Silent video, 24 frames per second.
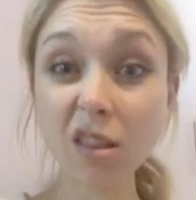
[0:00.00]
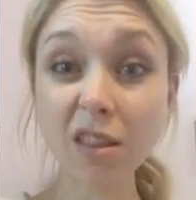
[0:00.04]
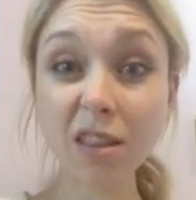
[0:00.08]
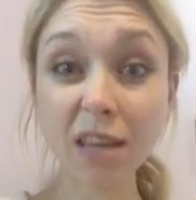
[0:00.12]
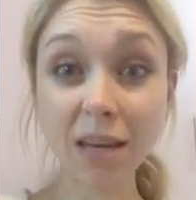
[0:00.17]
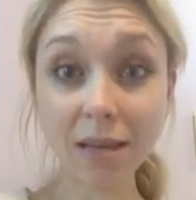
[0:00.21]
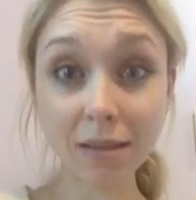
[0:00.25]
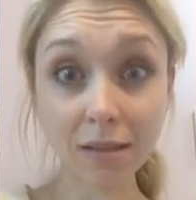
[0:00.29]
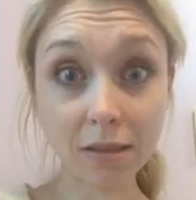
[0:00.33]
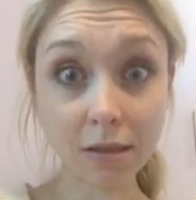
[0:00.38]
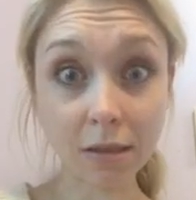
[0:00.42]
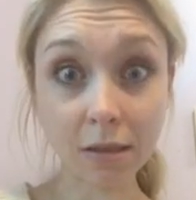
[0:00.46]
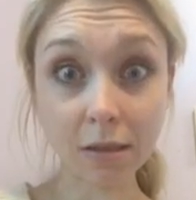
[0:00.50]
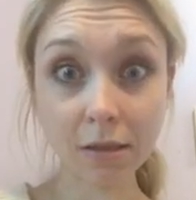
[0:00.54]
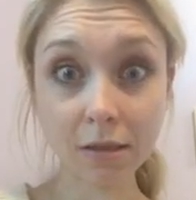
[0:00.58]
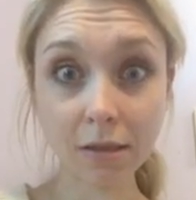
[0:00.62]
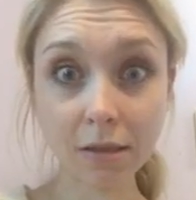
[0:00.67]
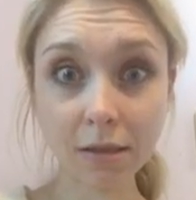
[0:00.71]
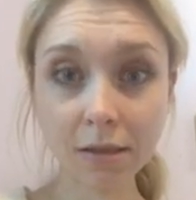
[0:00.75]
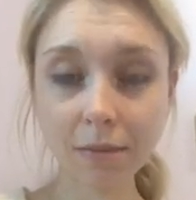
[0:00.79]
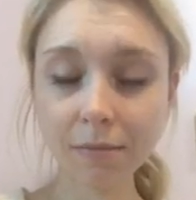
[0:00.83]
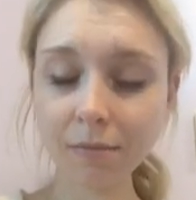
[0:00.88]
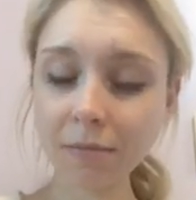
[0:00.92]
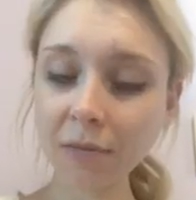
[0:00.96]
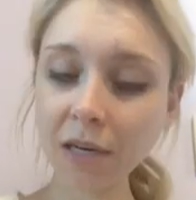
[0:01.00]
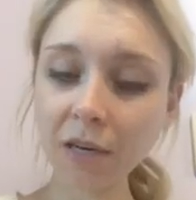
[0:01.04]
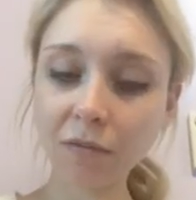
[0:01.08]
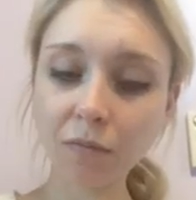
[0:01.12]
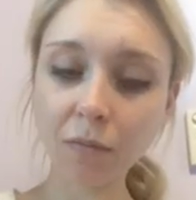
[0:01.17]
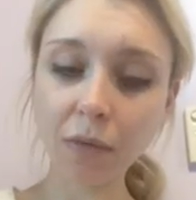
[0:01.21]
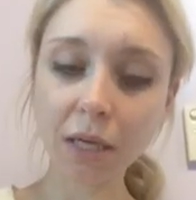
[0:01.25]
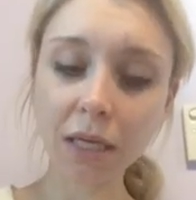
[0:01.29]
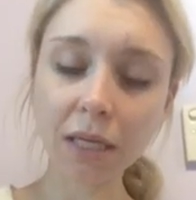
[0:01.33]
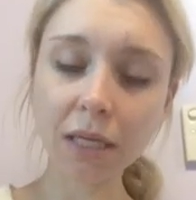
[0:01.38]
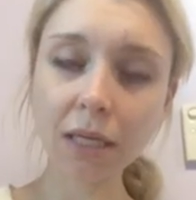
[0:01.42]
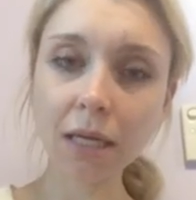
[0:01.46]
That sucks.
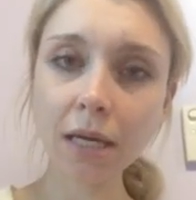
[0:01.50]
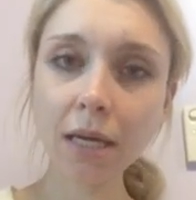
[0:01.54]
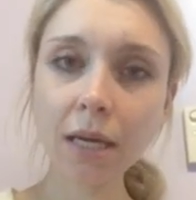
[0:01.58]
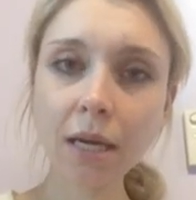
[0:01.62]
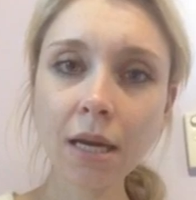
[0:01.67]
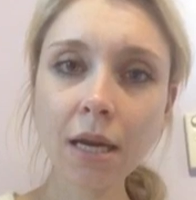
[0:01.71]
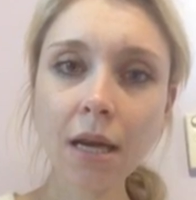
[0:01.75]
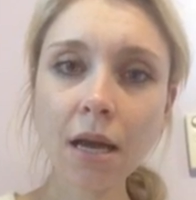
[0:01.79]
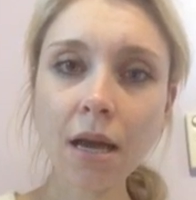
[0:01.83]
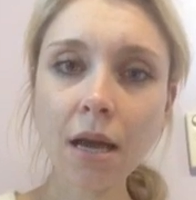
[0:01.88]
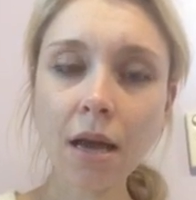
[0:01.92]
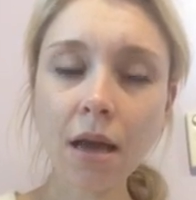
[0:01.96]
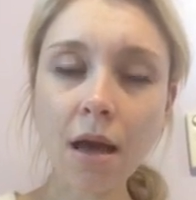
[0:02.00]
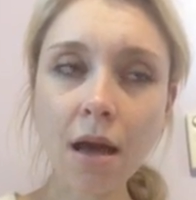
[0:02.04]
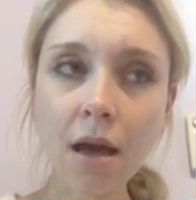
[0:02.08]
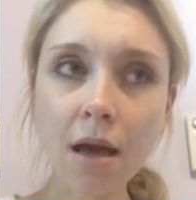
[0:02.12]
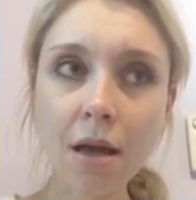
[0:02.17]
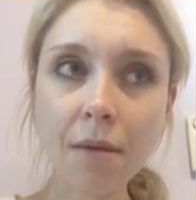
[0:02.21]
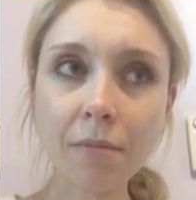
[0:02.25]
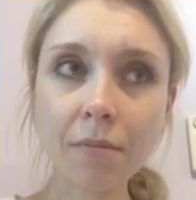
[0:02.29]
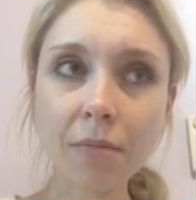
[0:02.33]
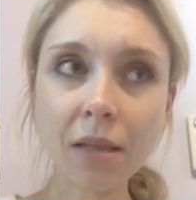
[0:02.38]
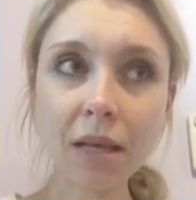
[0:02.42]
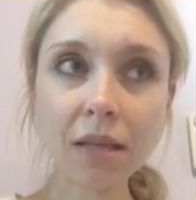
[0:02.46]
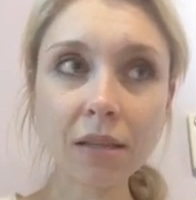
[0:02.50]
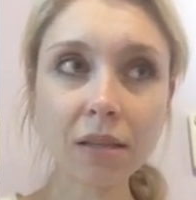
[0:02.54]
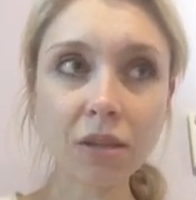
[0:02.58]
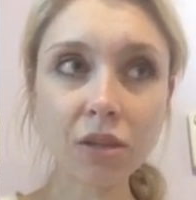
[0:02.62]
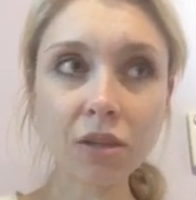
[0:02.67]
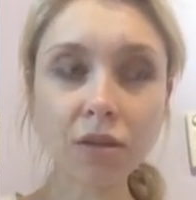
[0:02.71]
Never mind. That's